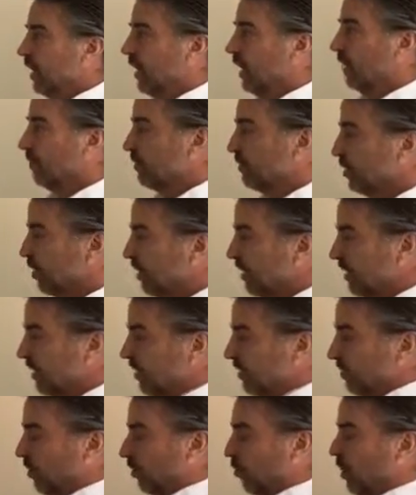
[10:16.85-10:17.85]
Um, so this
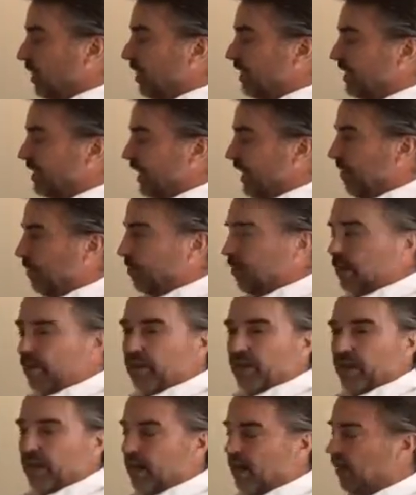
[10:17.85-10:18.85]
is one
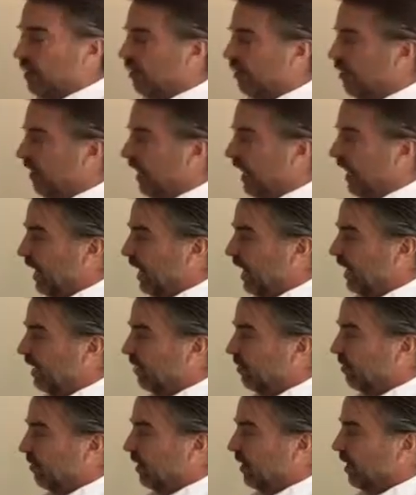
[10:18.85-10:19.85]
example of, of
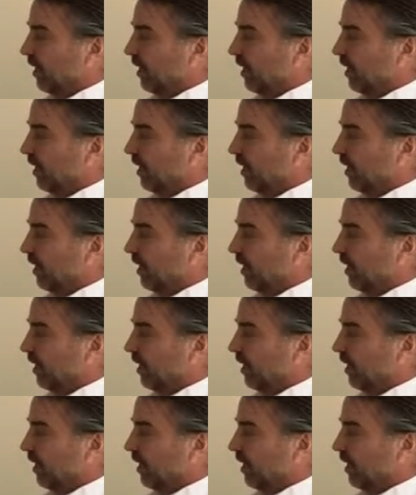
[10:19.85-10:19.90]
a,